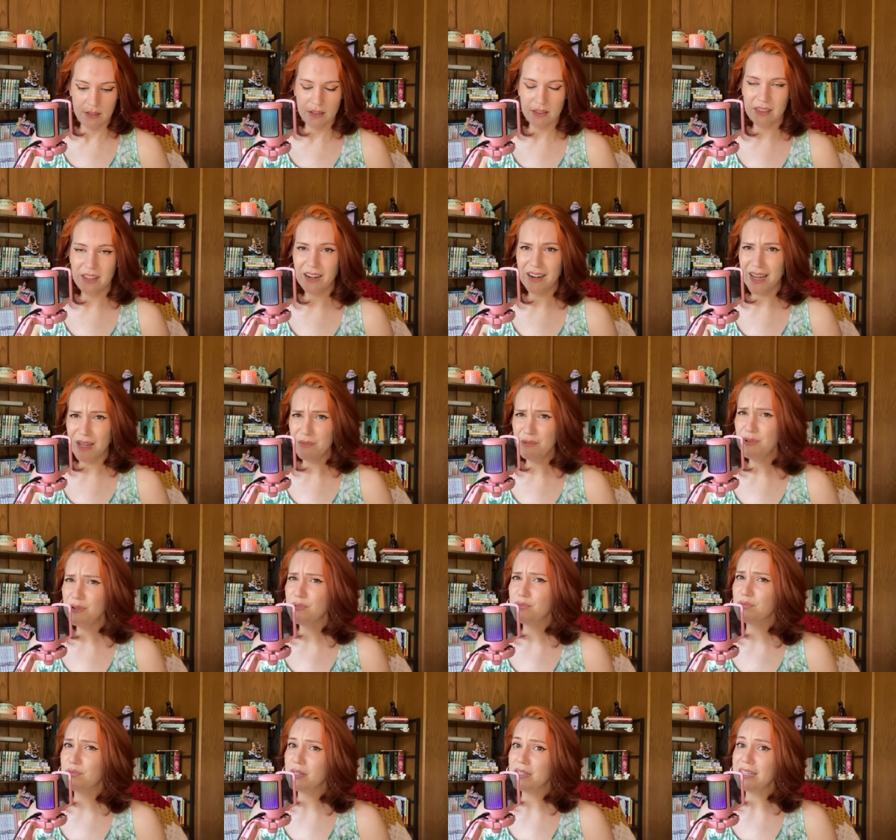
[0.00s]
They're able to
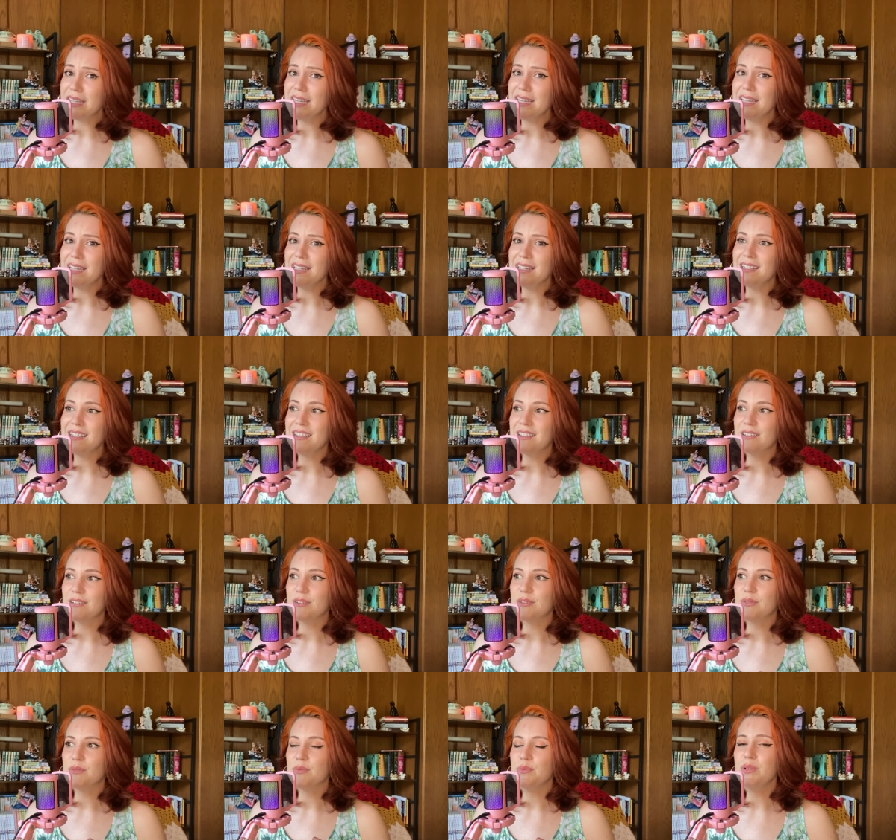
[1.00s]
really,
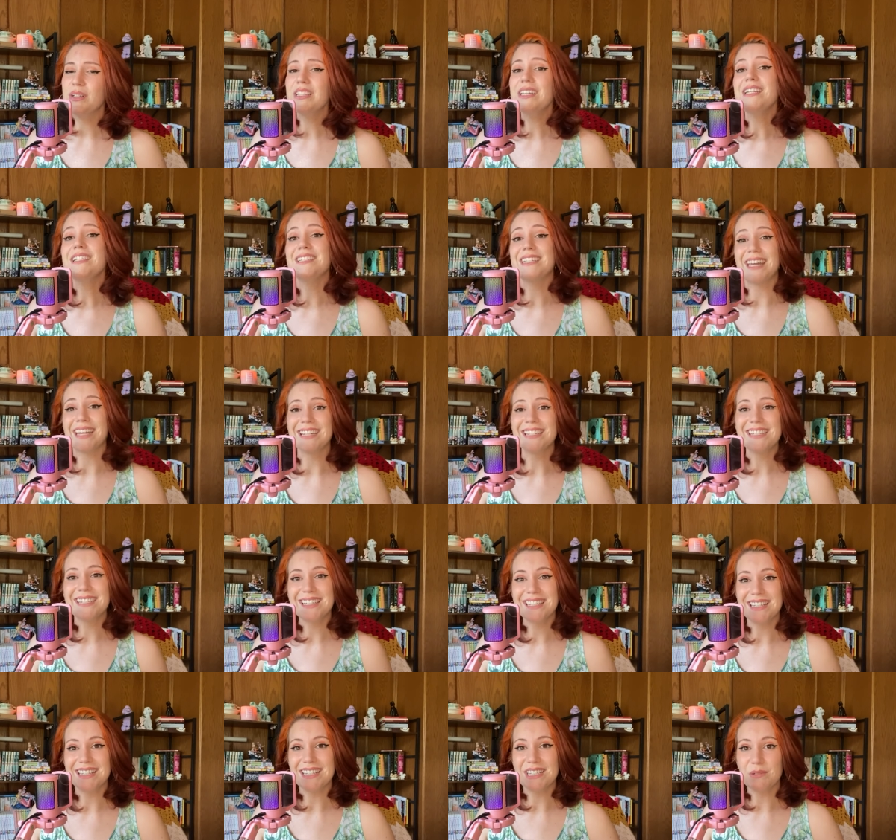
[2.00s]
really dance
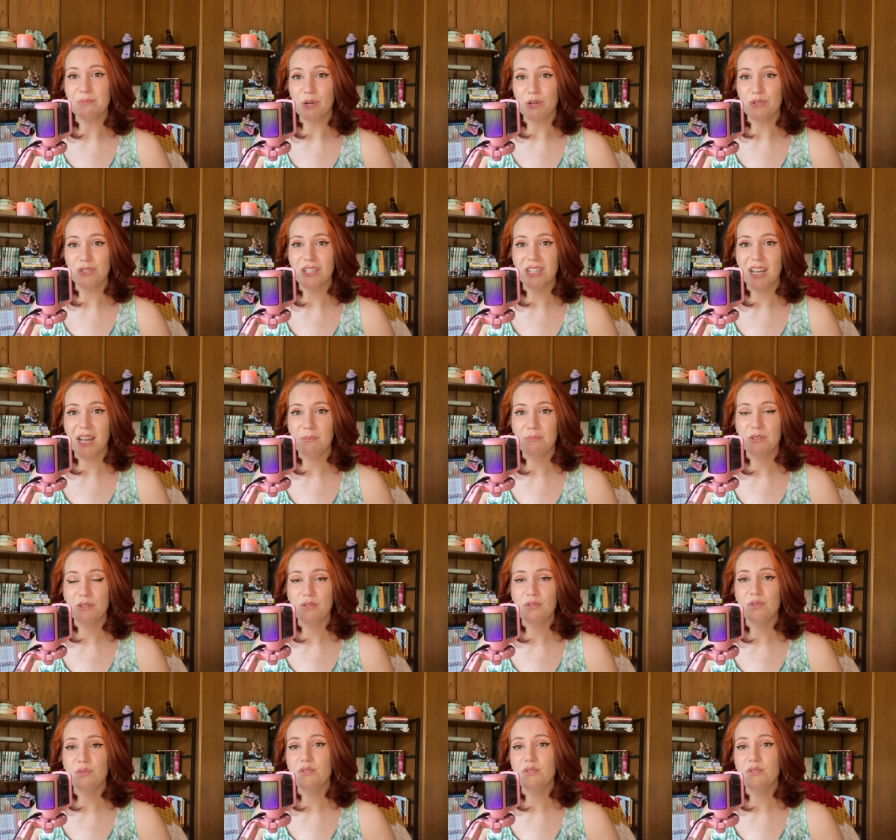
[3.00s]
in these motion cap suits,